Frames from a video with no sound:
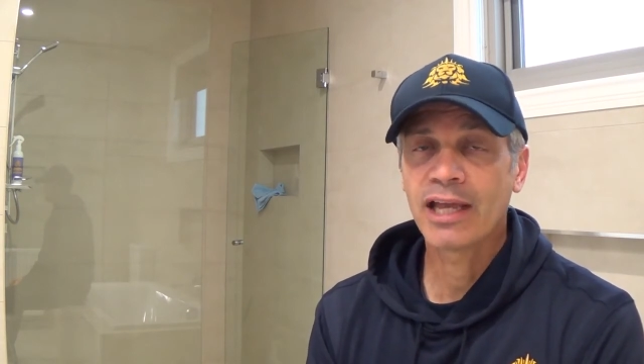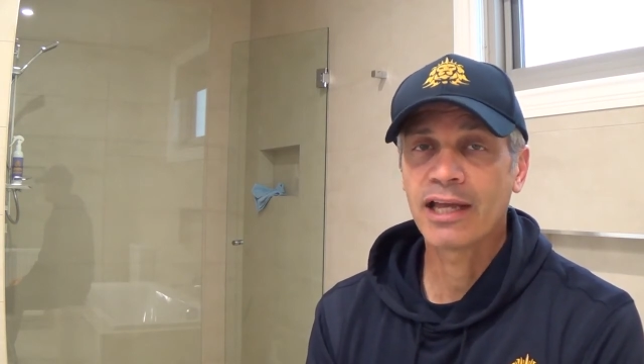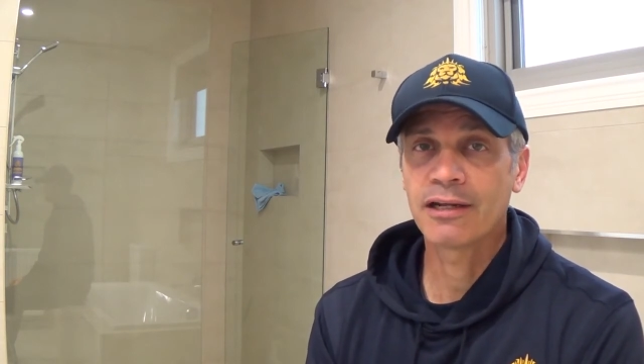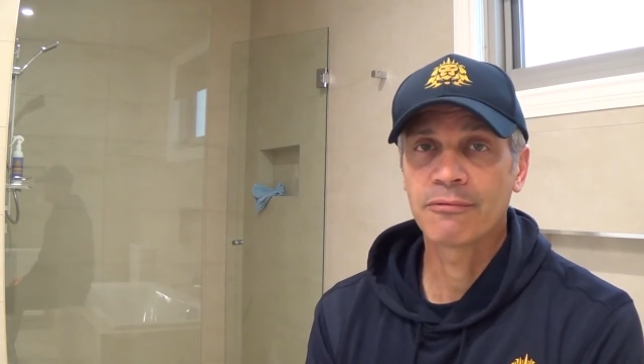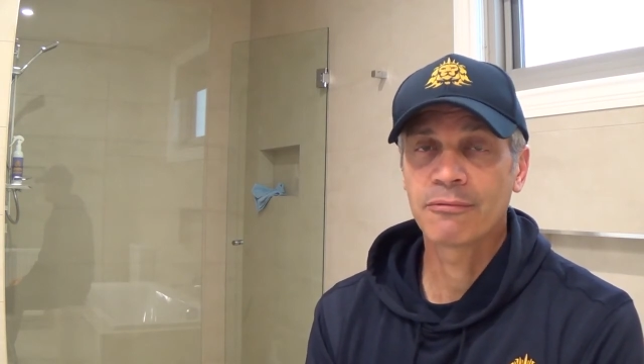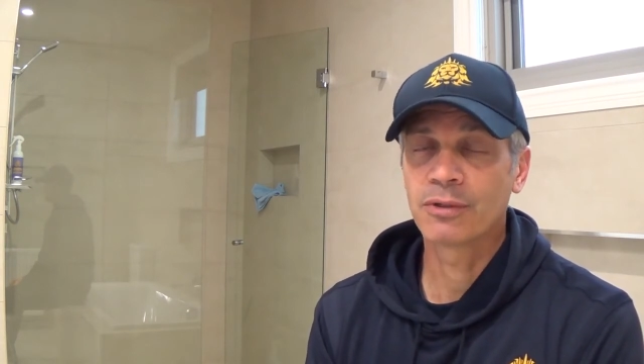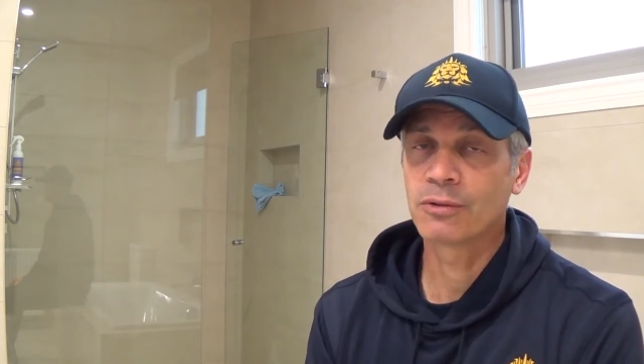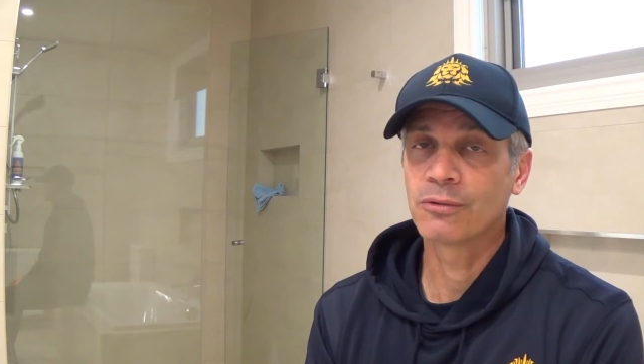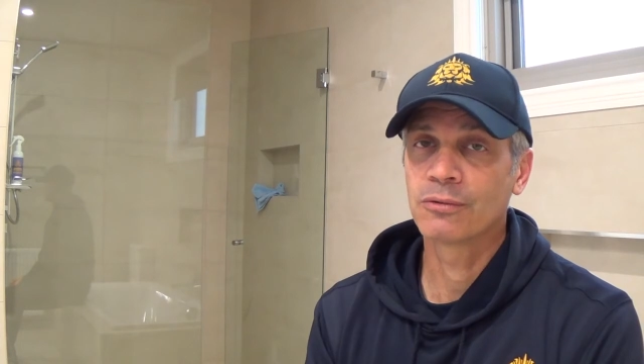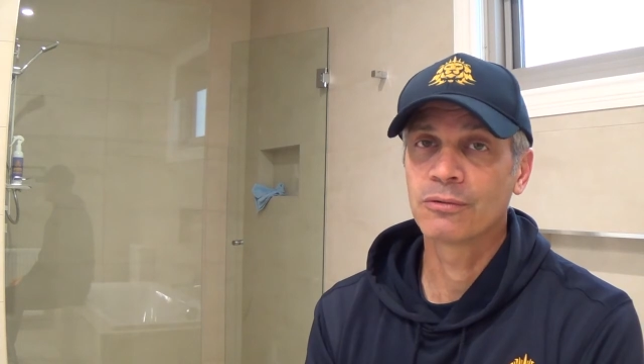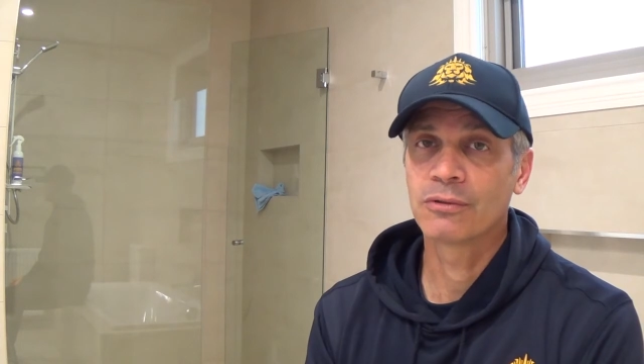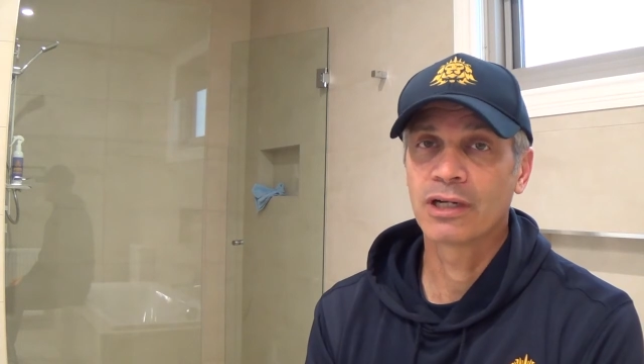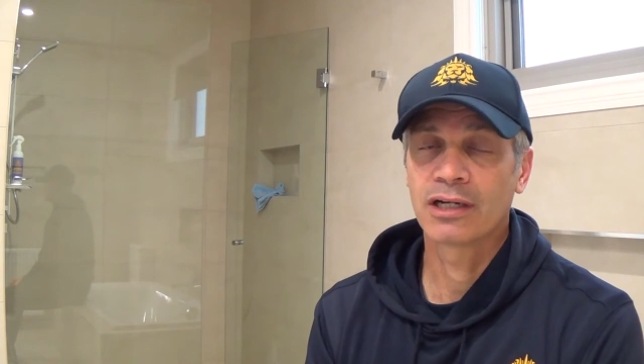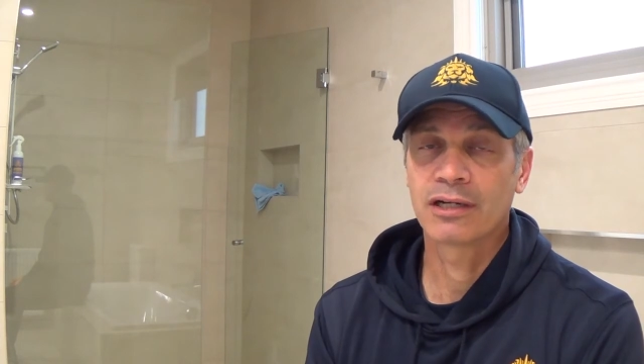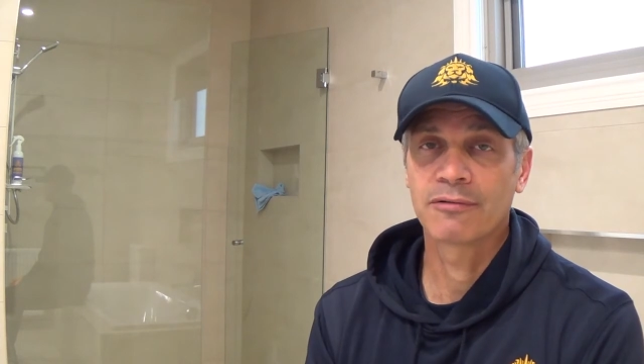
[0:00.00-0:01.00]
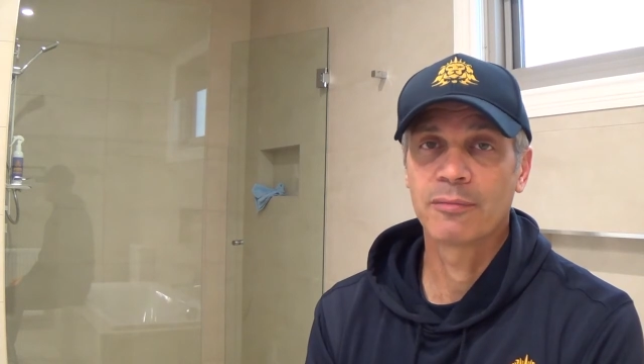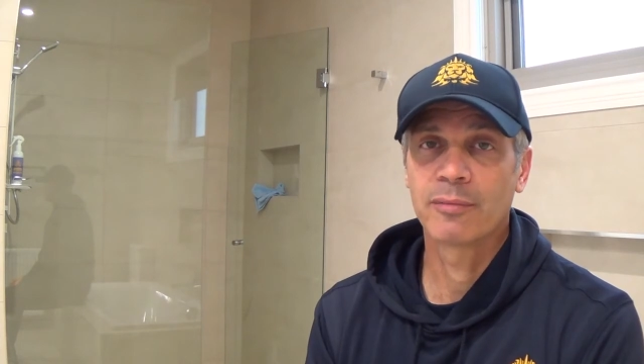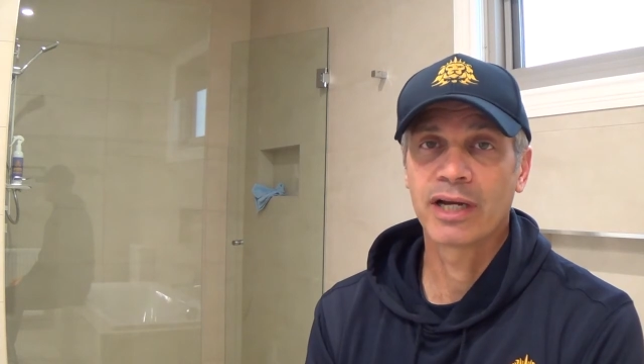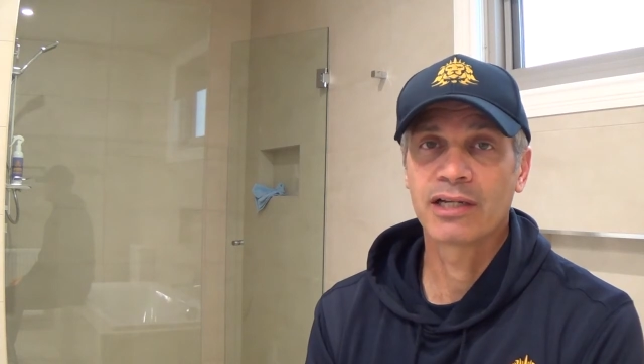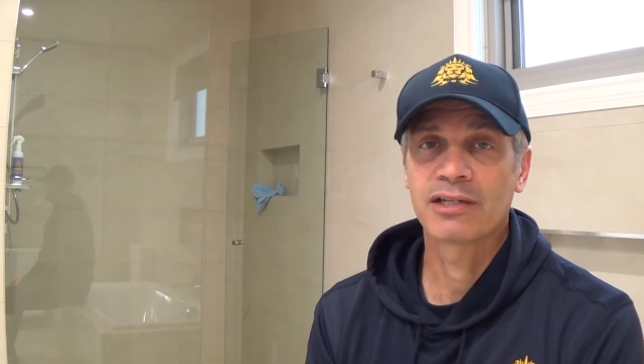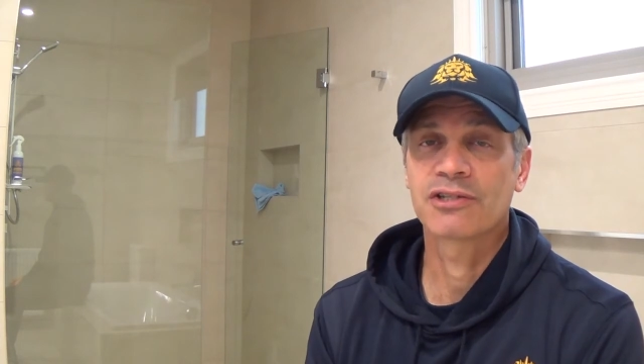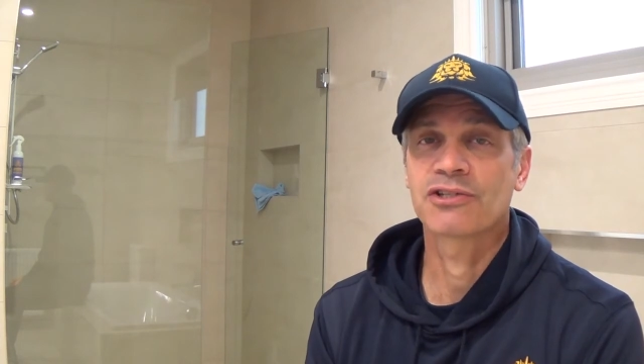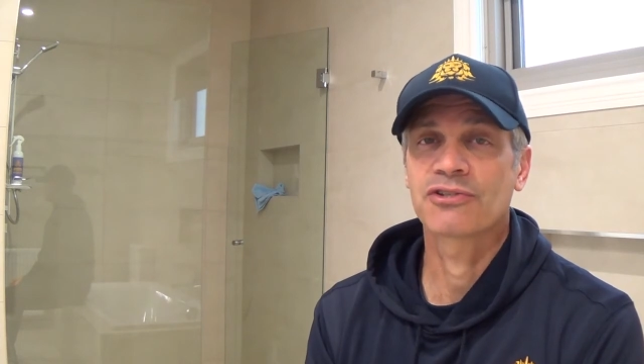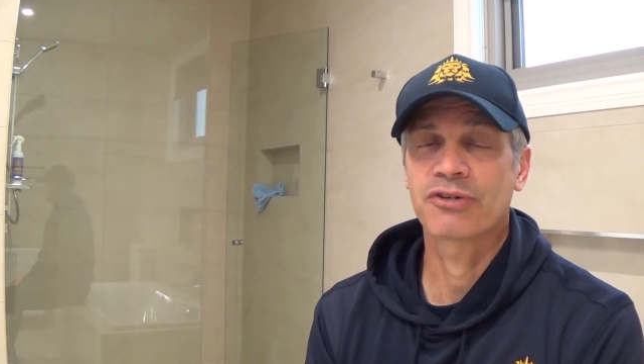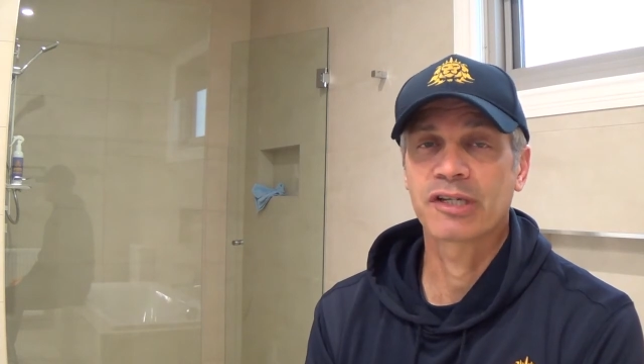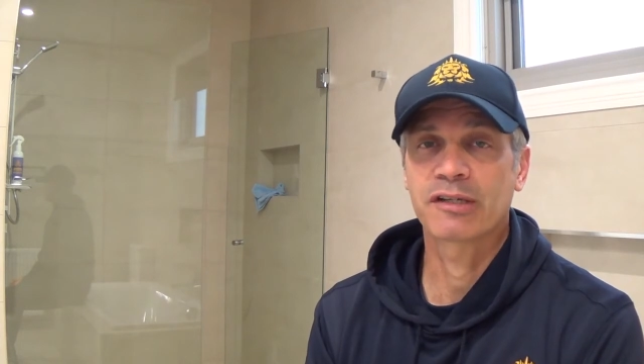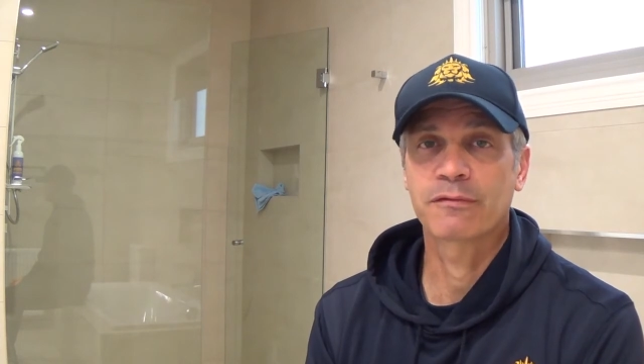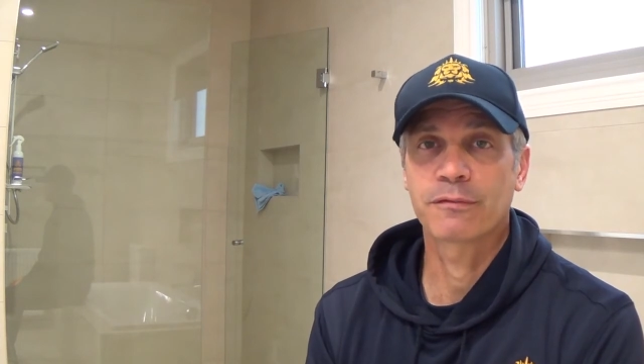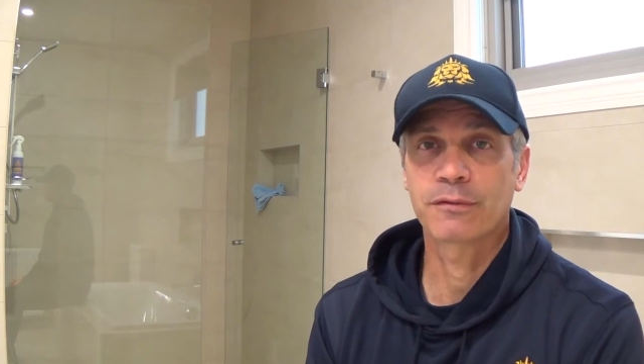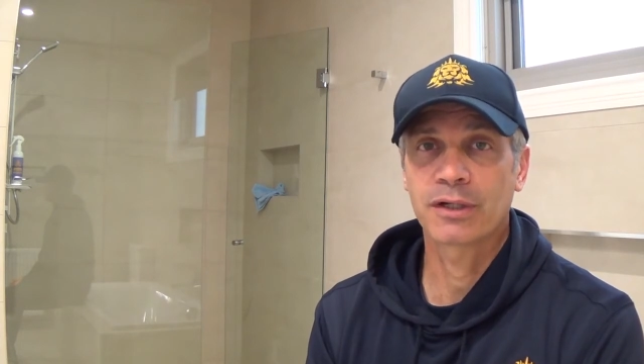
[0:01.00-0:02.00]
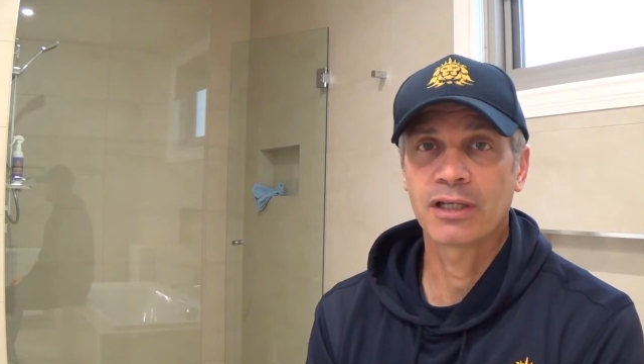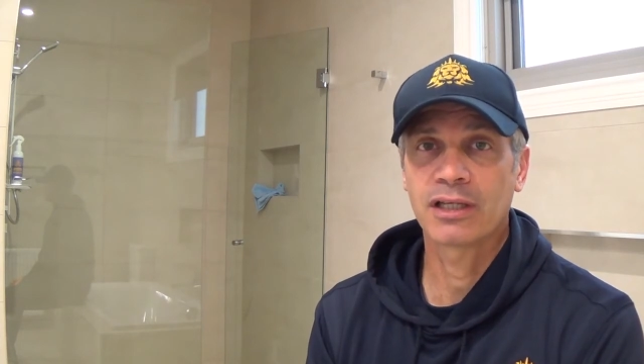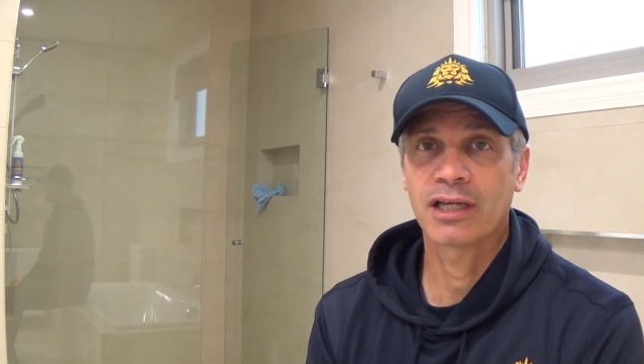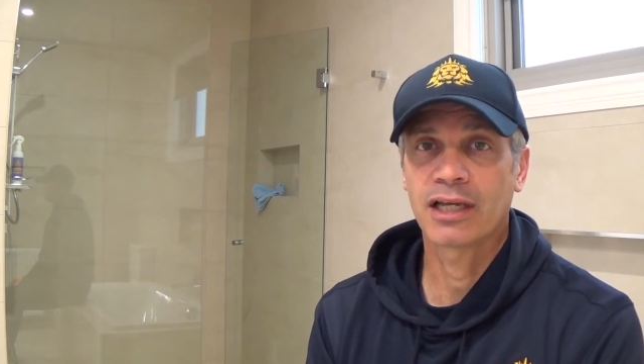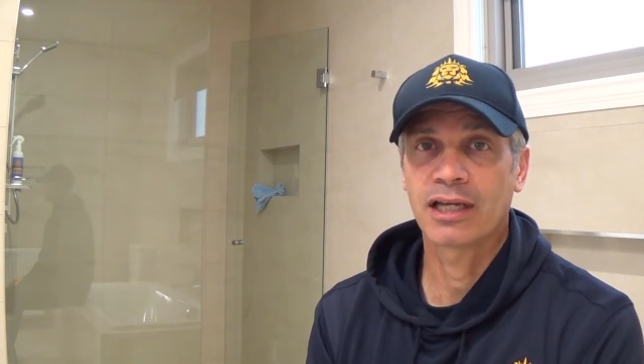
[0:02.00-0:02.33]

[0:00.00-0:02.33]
and it will remain streak free